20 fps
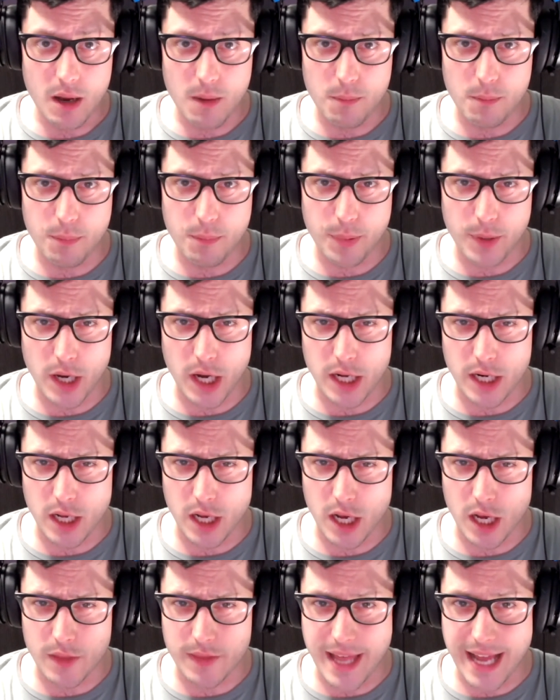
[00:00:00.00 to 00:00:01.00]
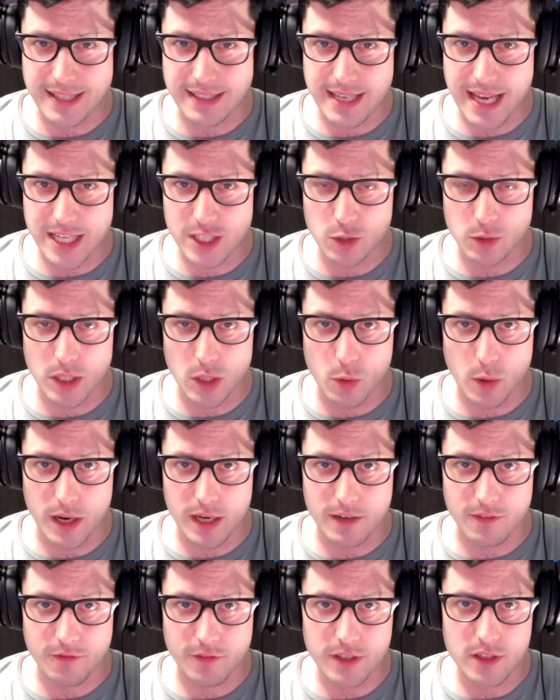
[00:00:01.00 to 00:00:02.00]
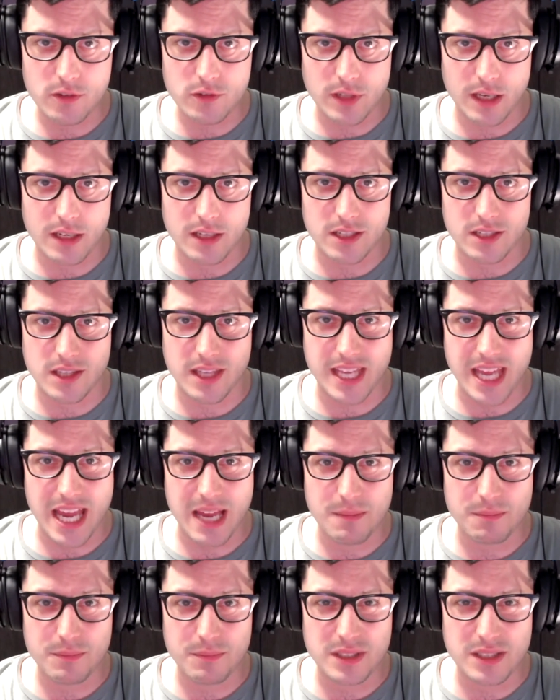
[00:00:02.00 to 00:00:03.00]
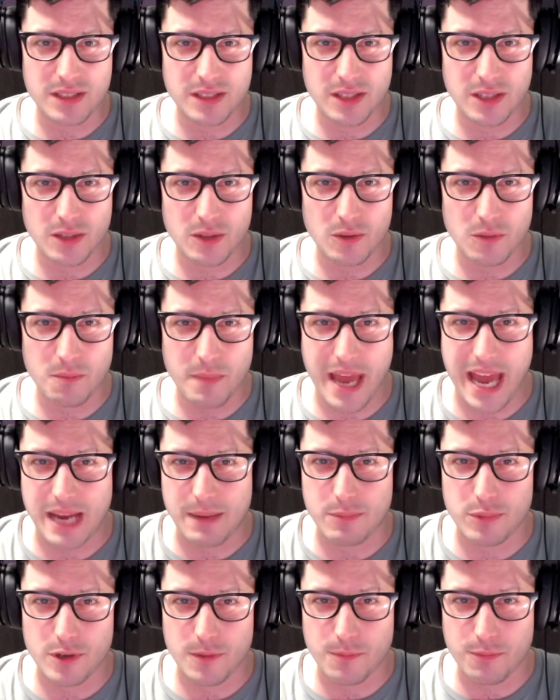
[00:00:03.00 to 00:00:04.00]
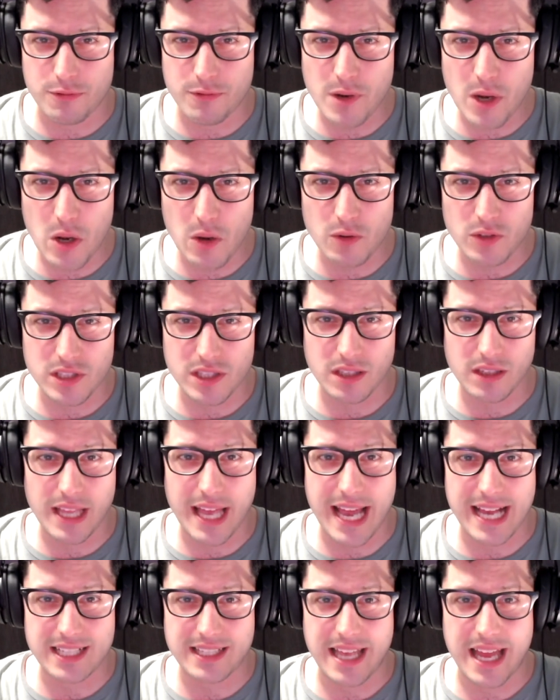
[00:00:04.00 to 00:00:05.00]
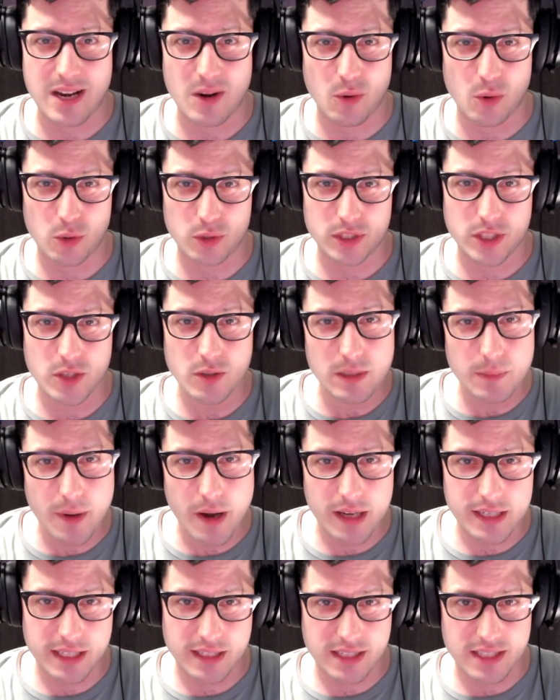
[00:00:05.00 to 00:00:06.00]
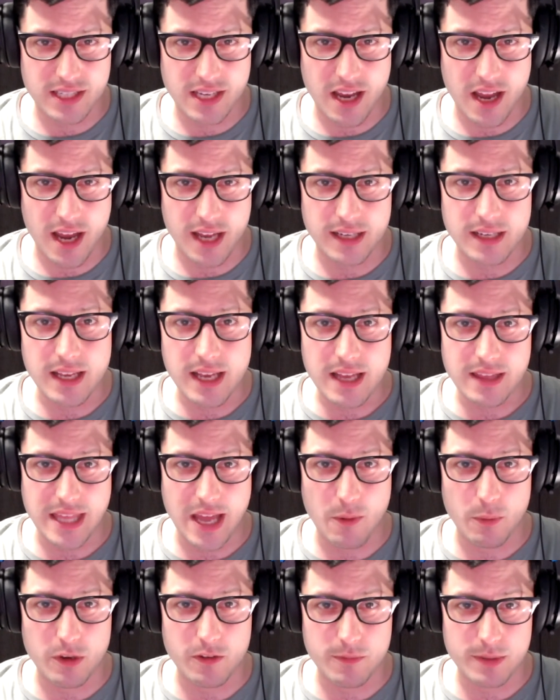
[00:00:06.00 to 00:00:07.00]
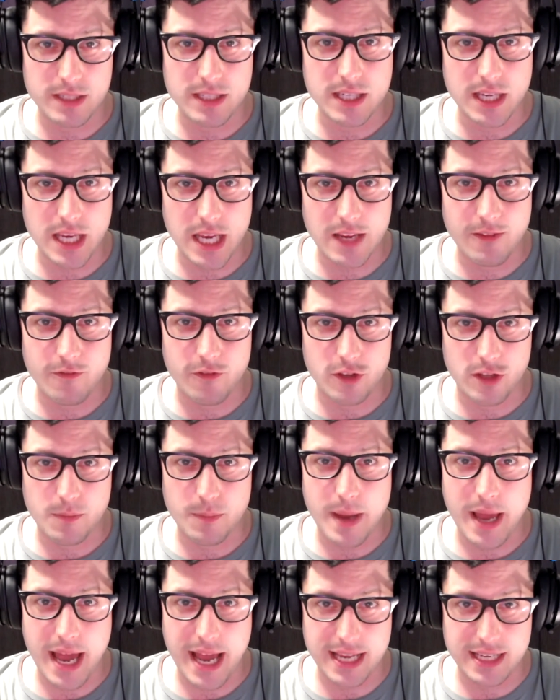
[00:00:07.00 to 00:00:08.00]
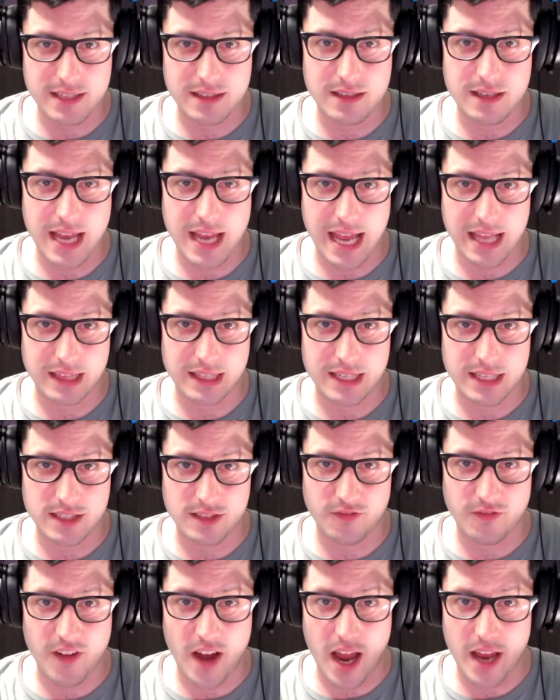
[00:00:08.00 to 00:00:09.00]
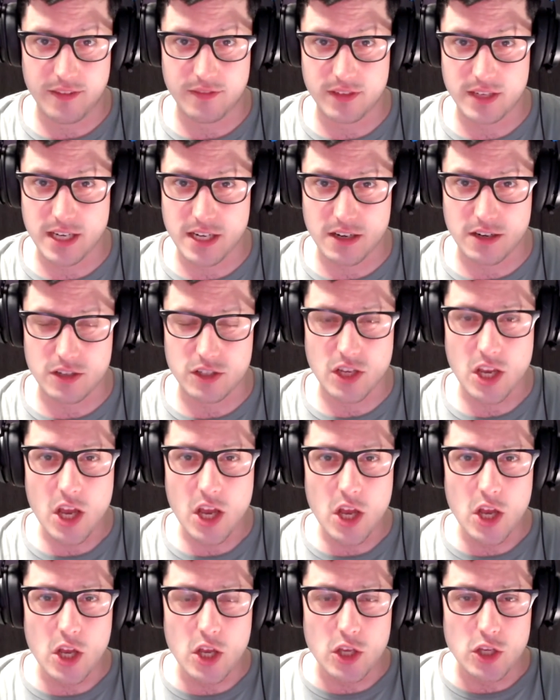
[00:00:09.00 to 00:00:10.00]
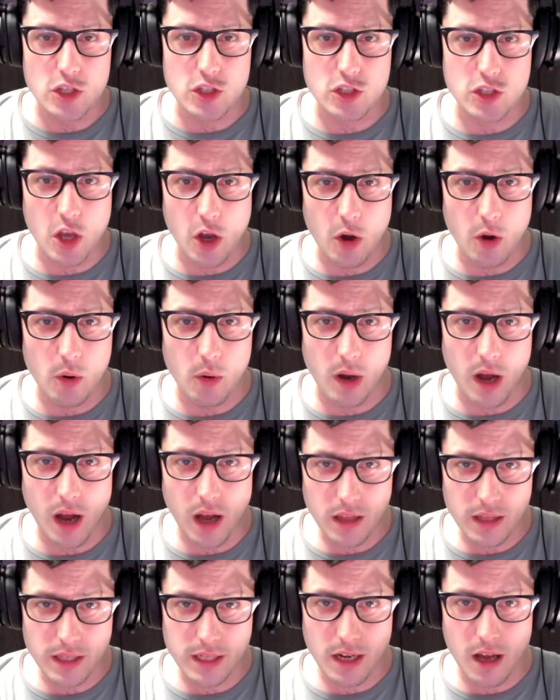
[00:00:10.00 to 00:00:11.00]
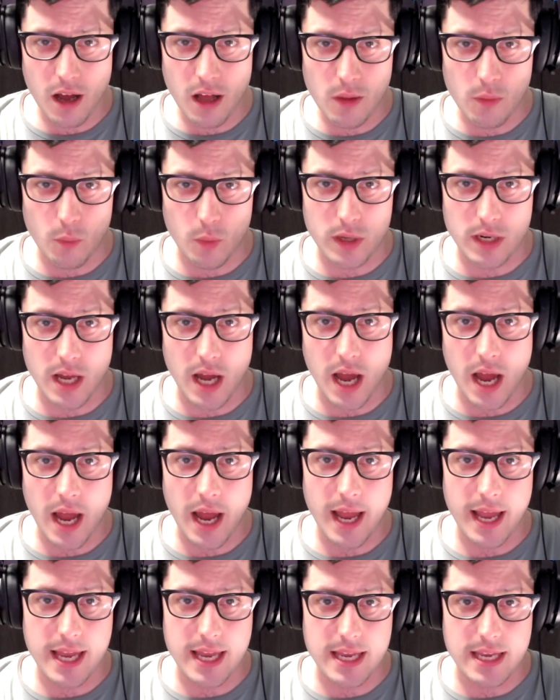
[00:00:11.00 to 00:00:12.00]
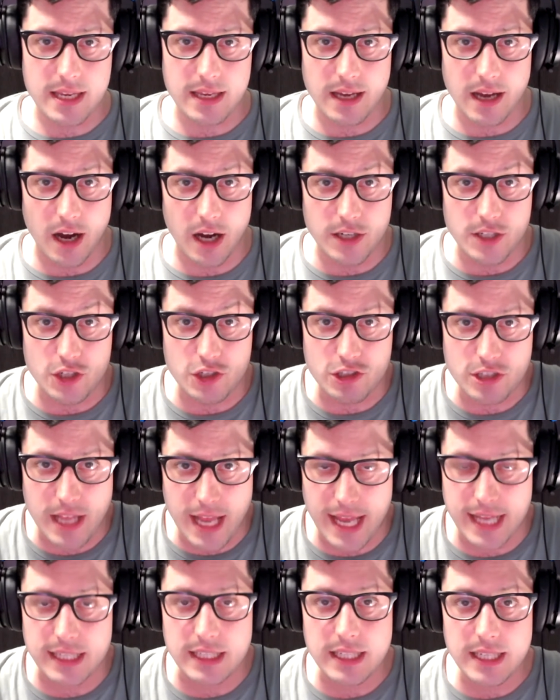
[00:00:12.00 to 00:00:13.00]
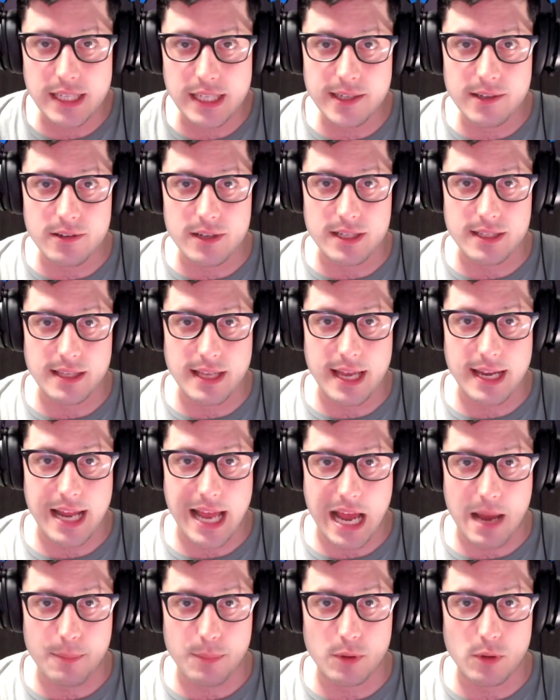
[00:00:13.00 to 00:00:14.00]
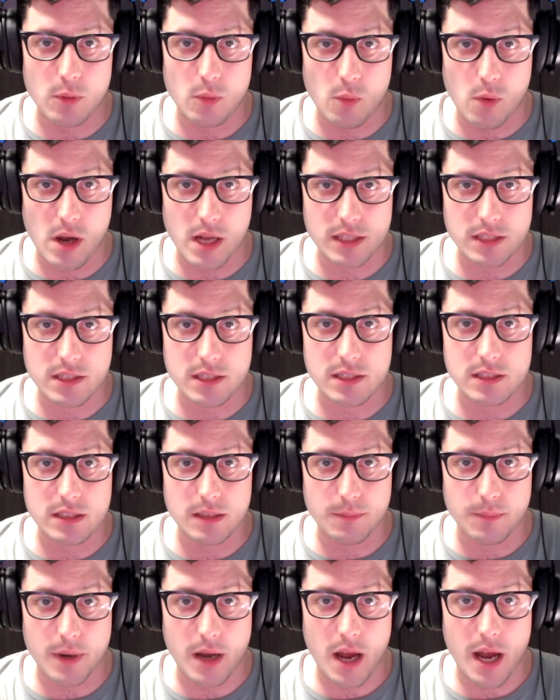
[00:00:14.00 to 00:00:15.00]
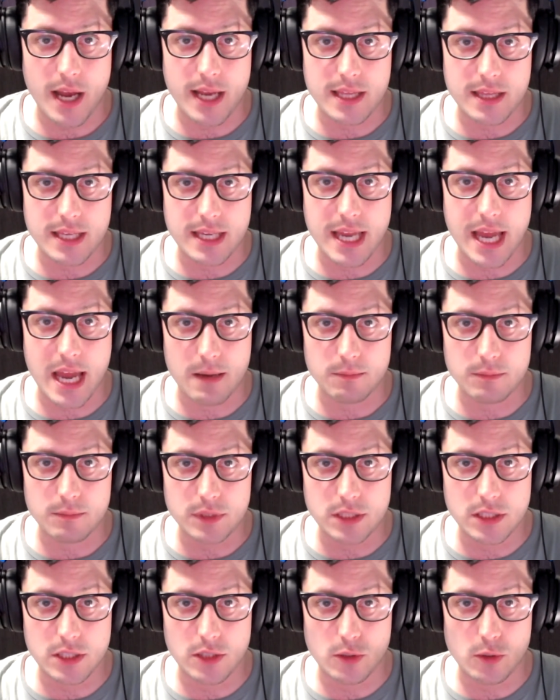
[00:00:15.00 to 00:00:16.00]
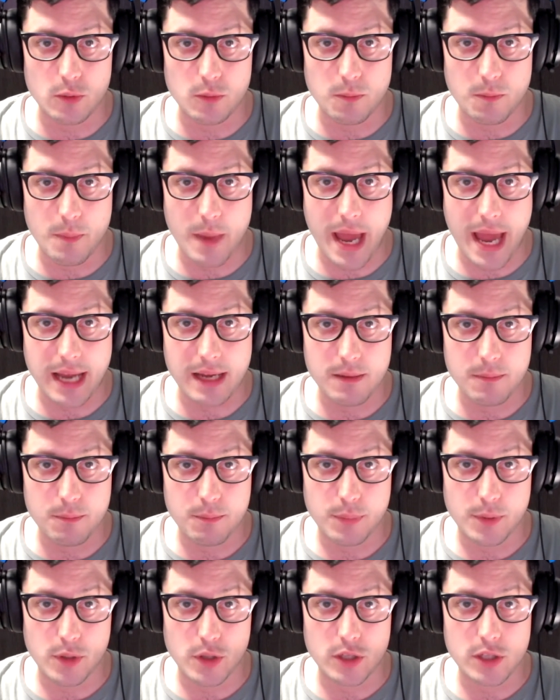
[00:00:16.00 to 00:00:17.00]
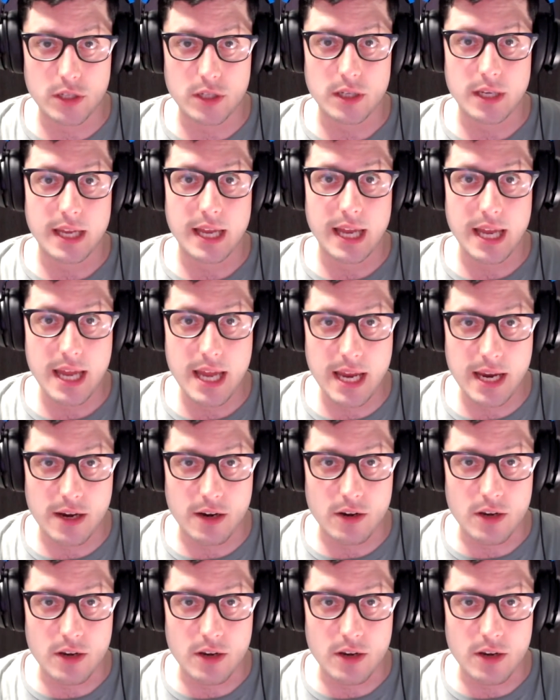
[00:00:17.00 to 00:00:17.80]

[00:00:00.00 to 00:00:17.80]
But uh, that's actually quite confusing because the M2 MacBook Pro still has that old unibody design that we've been seeing for the past at least five years. So, all in all, what I understand here is that Apple wants us to buy the M2 MacBook Air.